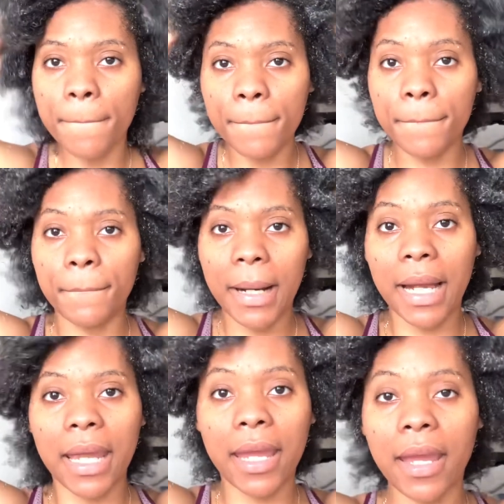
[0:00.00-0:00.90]

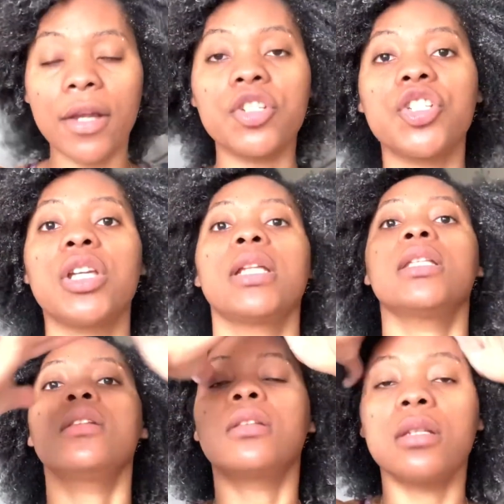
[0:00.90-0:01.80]
my hair
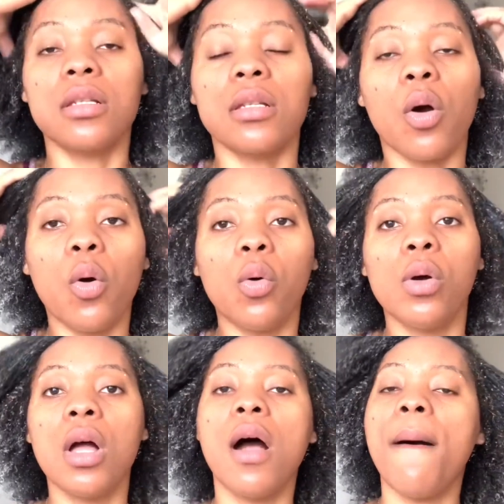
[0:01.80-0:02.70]
sheds so
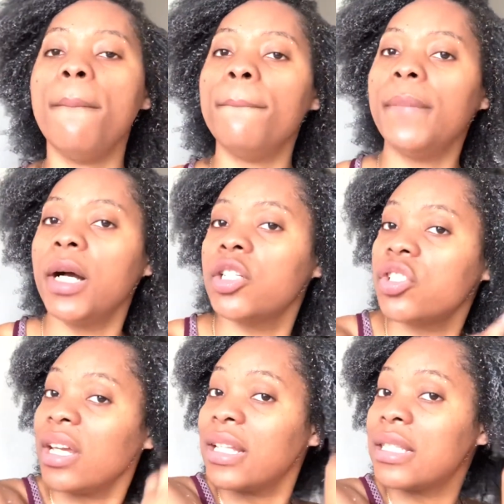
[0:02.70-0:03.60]

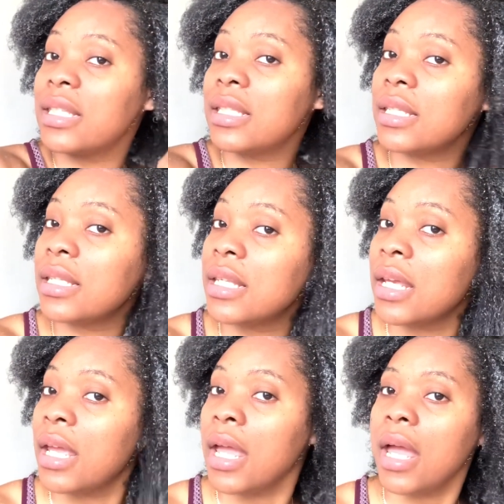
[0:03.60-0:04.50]
much.
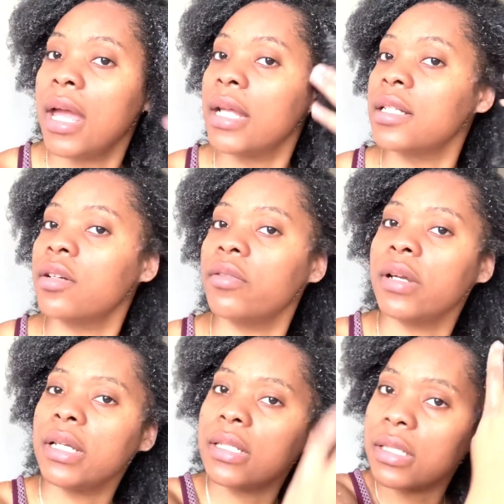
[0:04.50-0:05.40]
It's
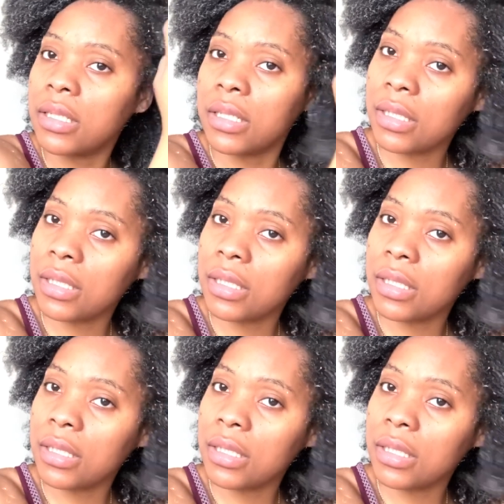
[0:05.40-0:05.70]
crazy.